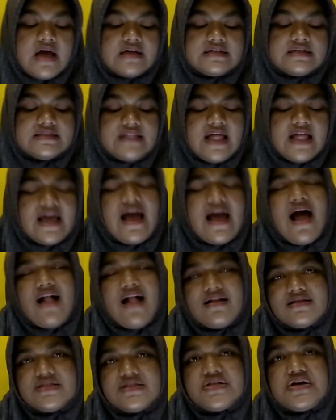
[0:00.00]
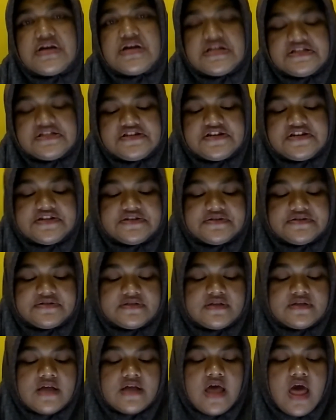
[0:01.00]
Slang also
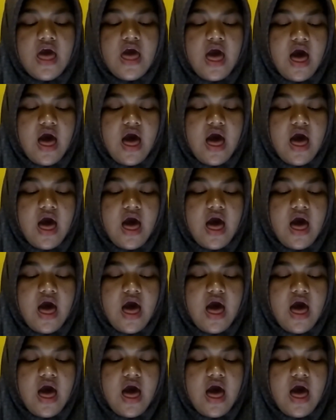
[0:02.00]
introduced